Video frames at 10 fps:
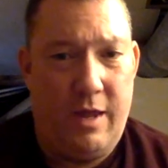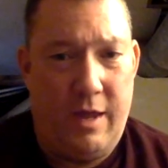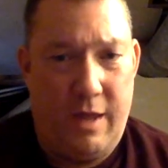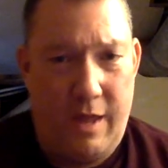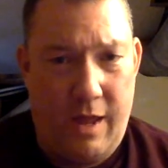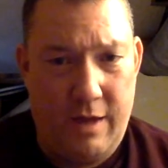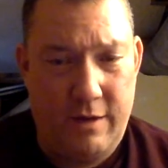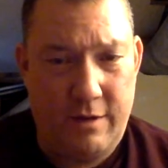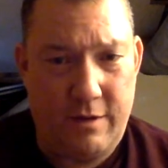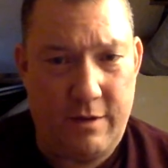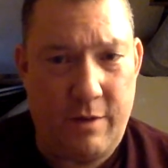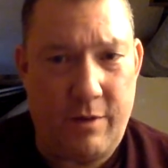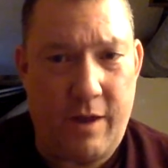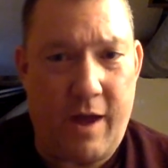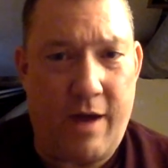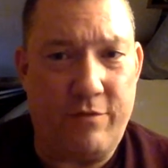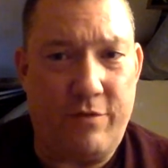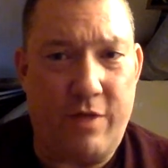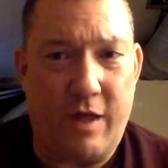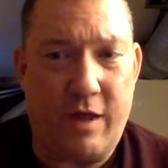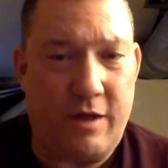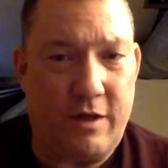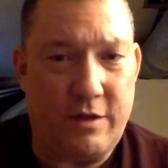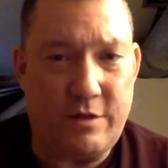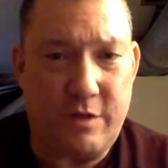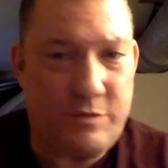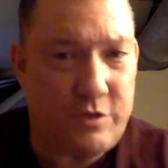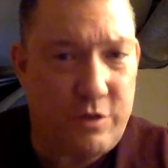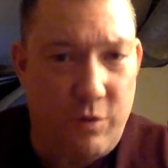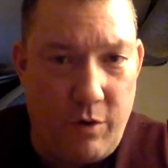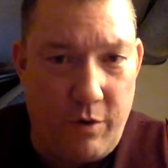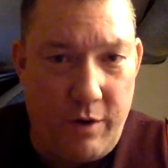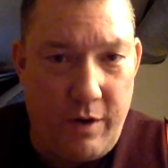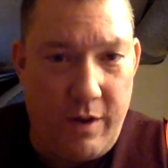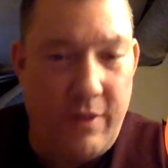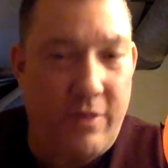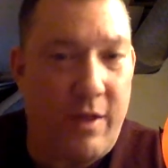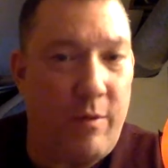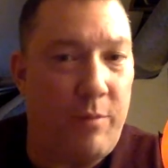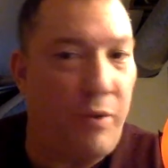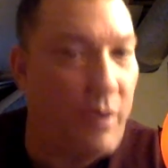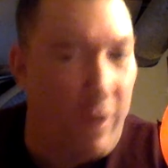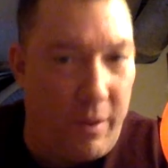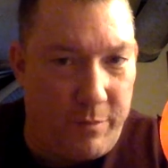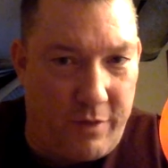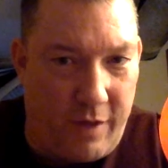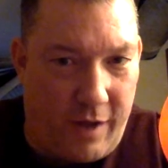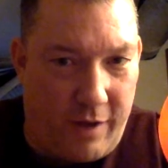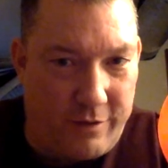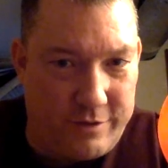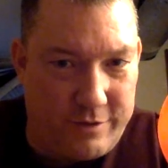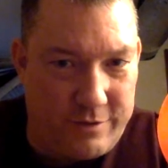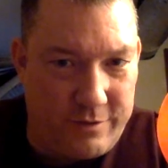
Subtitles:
And they would have like some story, and then they would pull up to the house,